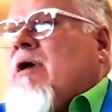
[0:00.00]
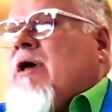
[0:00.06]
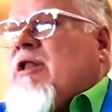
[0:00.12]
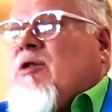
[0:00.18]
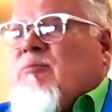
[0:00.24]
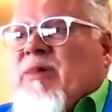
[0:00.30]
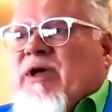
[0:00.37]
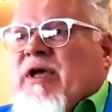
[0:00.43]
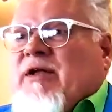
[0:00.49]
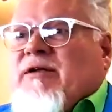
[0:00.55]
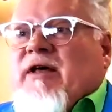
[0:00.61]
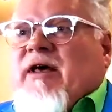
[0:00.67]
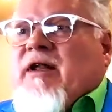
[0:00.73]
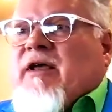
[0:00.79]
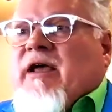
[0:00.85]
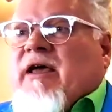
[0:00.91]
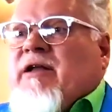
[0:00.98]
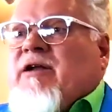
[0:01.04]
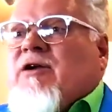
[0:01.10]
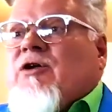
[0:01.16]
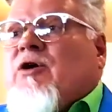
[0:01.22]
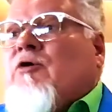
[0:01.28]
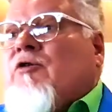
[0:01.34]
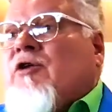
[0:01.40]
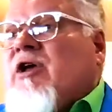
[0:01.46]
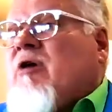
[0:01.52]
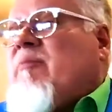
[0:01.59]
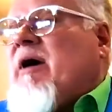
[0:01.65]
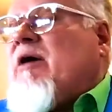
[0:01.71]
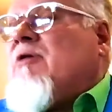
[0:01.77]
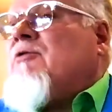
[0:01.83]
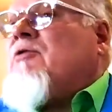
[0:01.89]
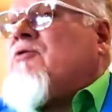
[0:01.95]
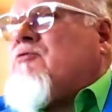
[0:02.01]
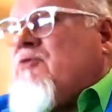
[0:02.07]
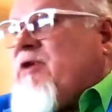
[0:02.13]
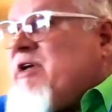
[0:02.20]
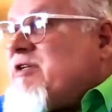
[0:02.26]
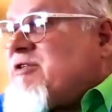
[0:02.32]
and the Bede dedicated only about 3